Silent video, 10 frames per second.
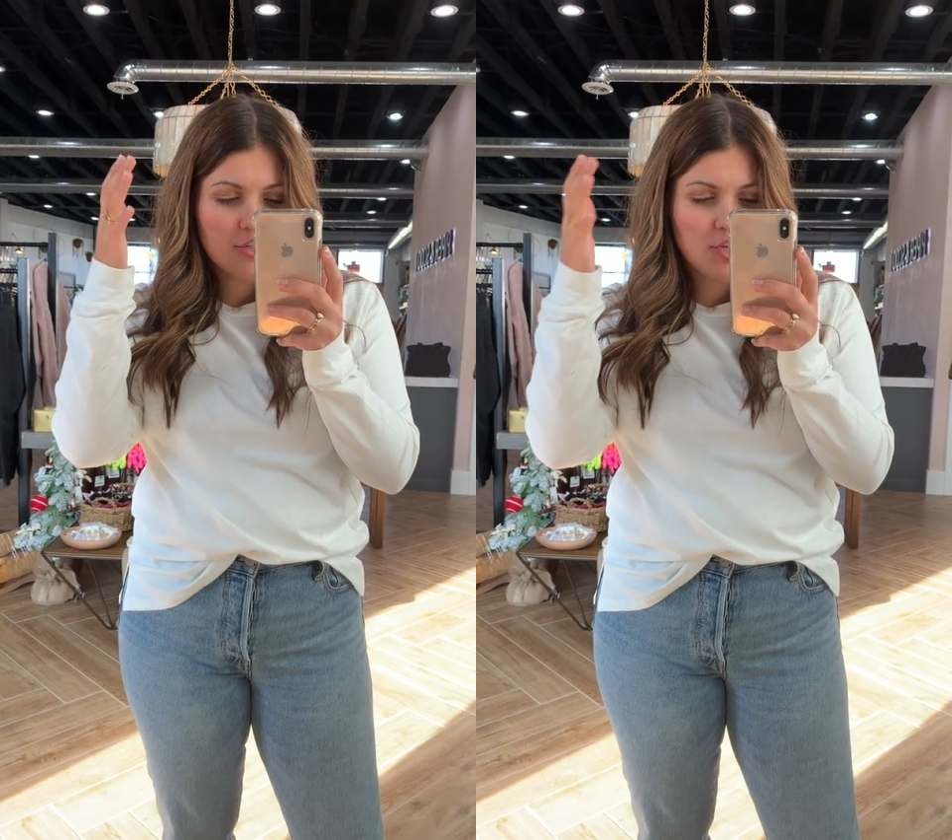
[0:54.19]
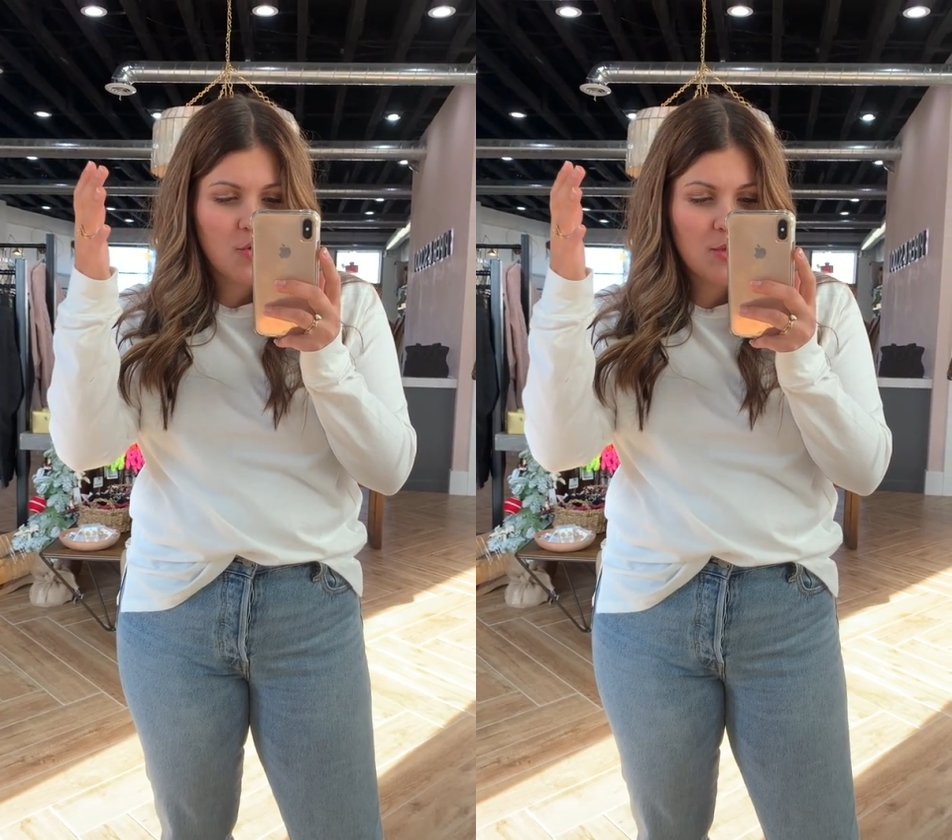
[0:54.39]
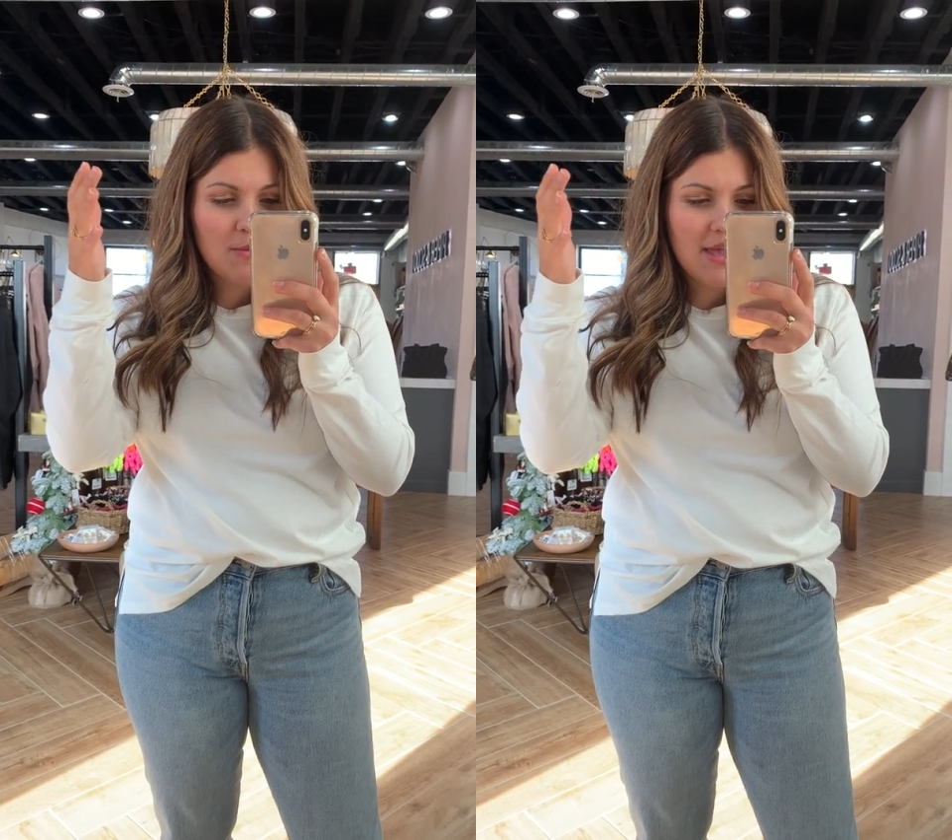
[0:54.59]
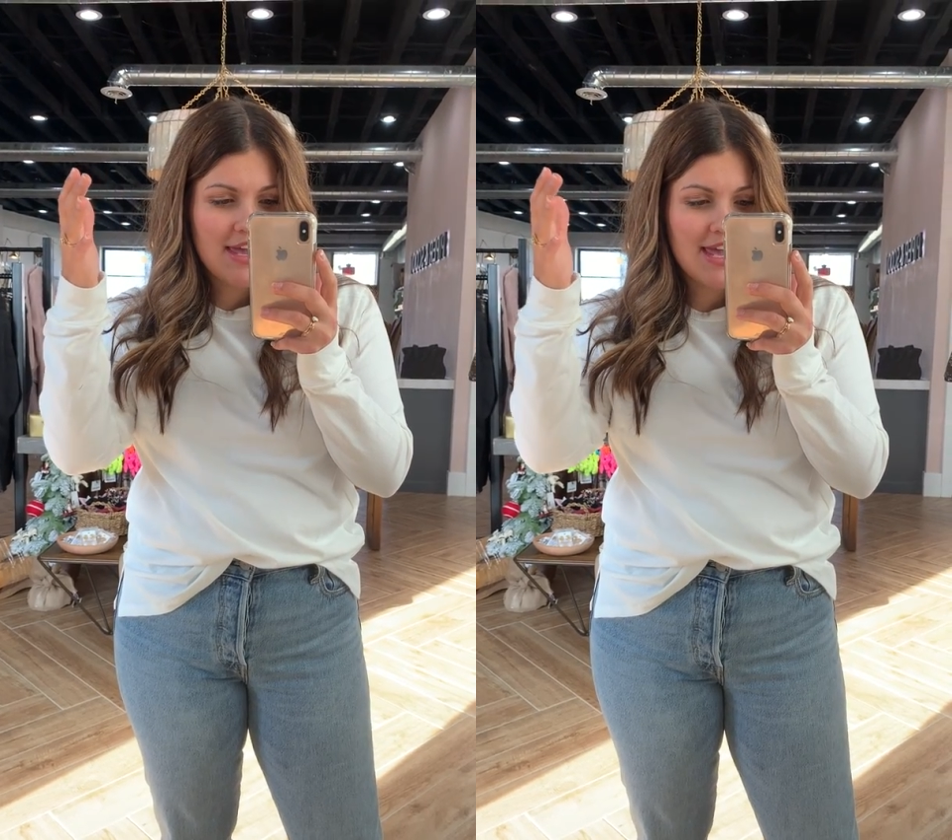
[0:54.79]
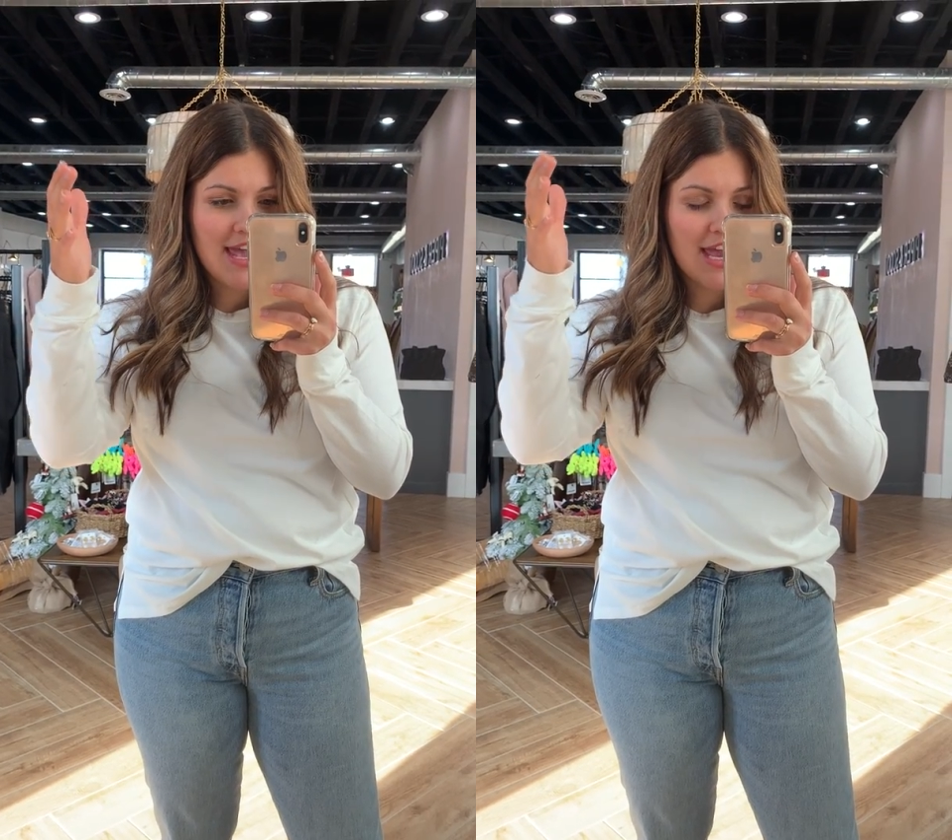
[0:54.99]
don't we
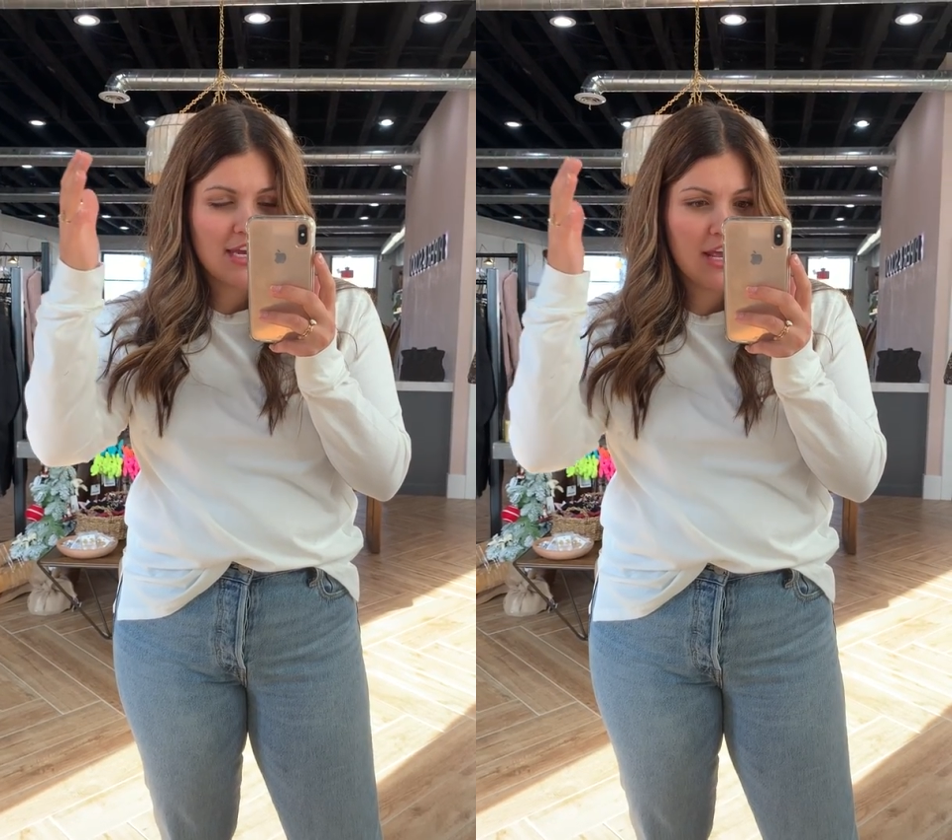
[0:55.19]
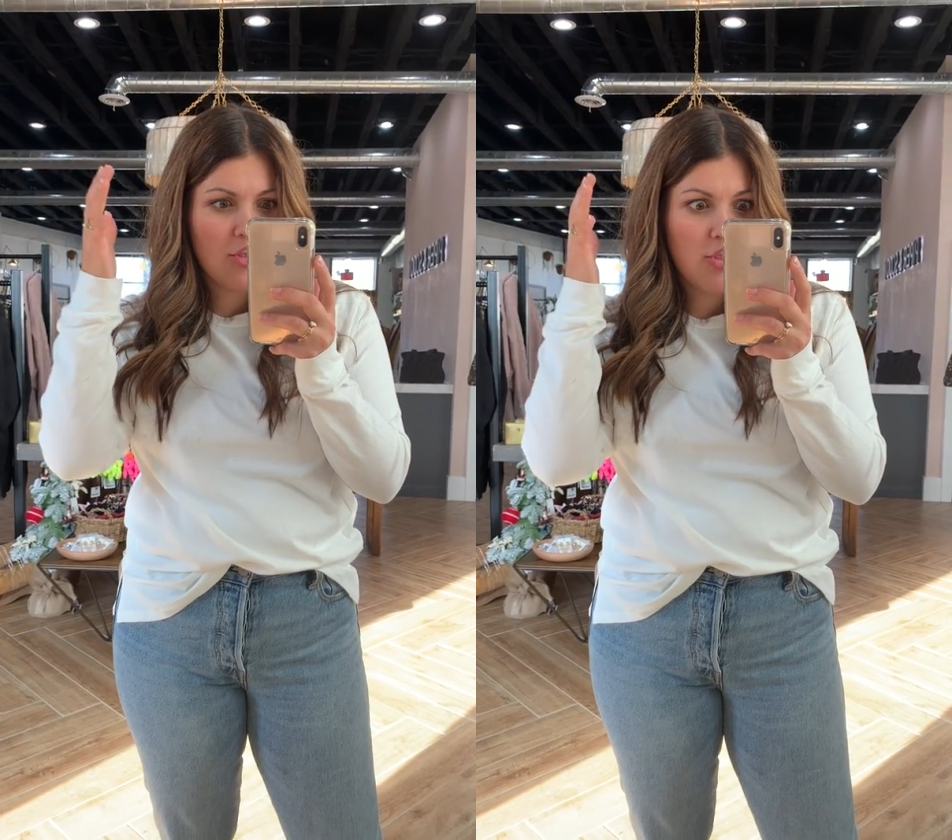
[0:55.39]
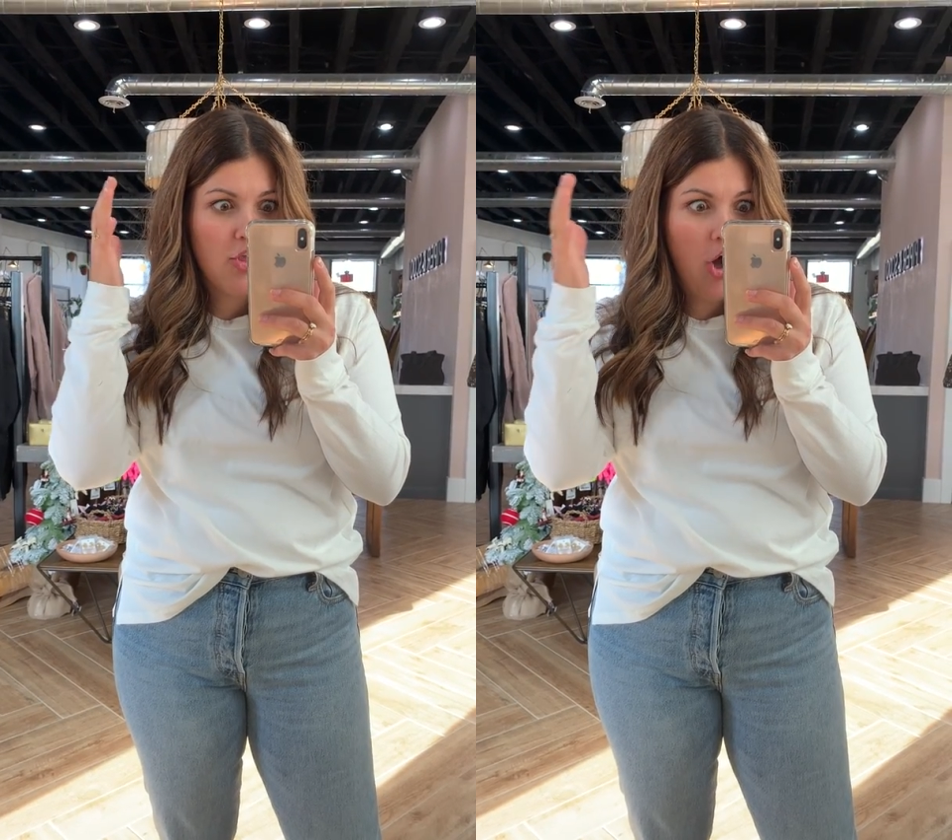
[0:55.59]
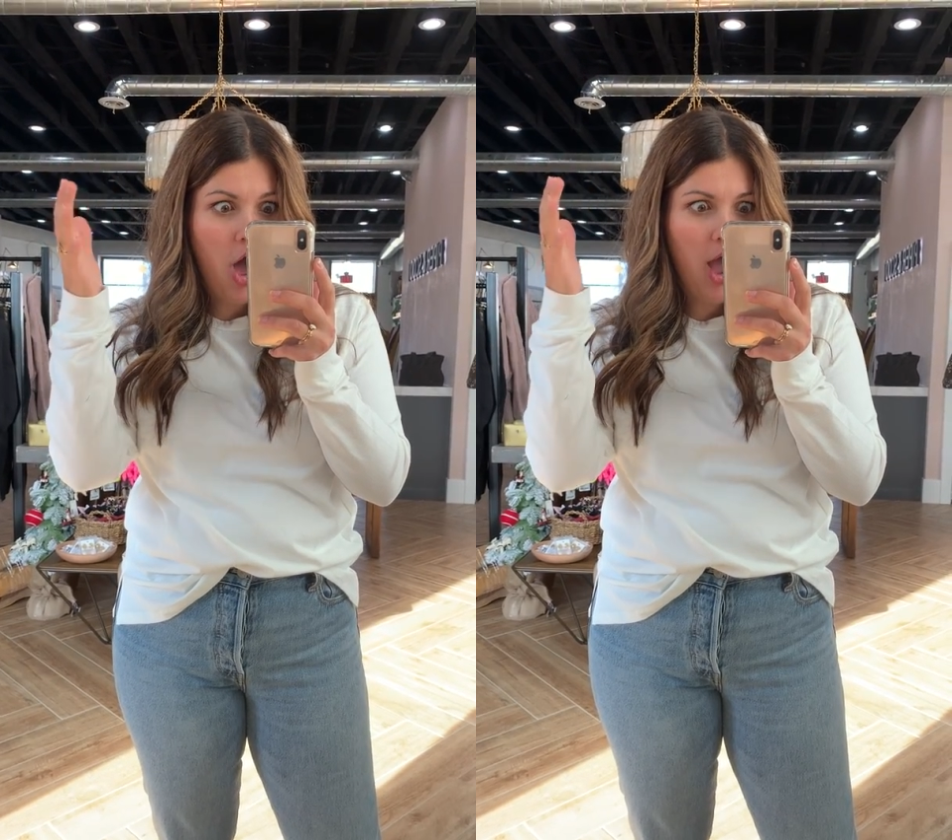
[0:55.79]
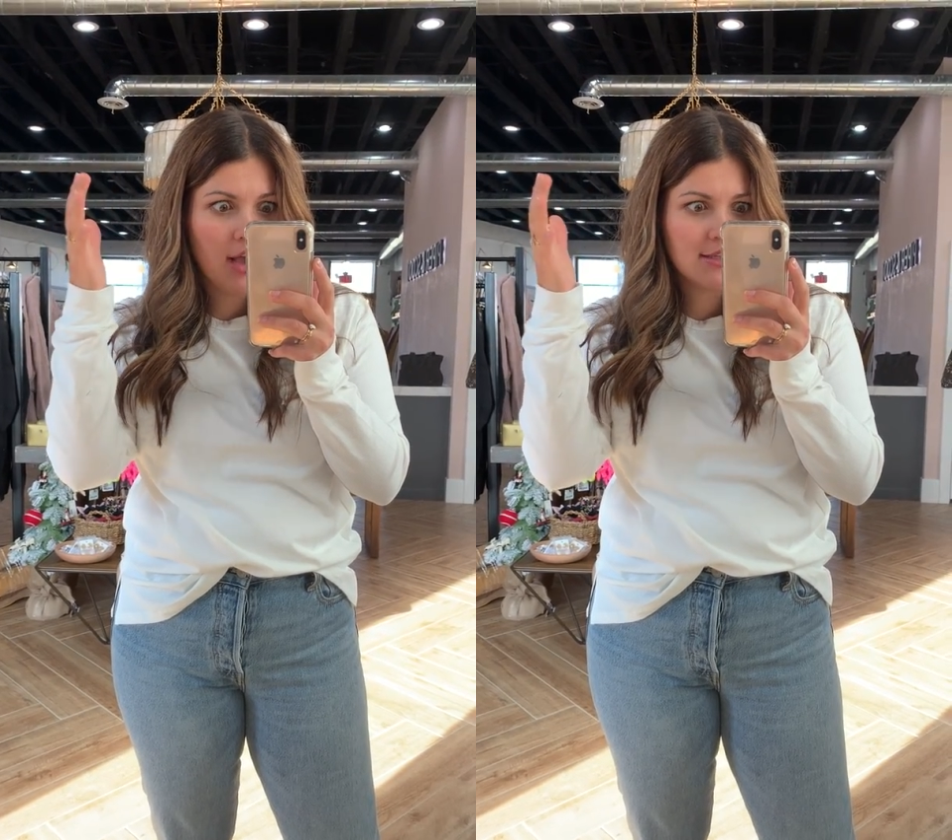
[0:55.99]
make it in a
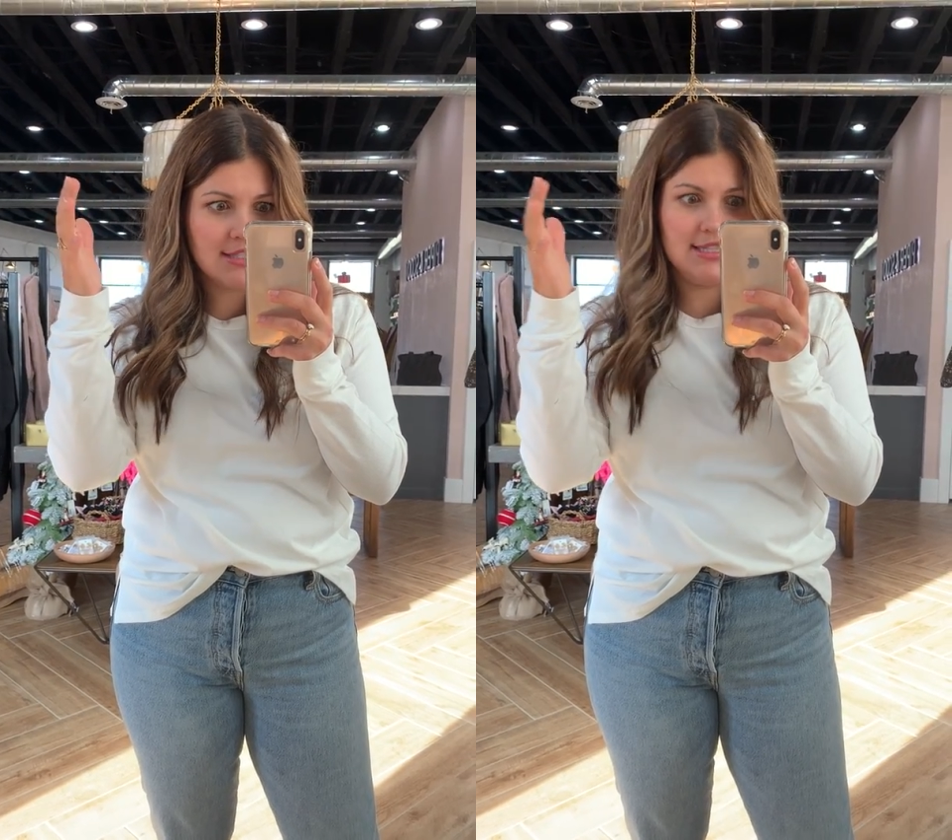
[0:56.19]
long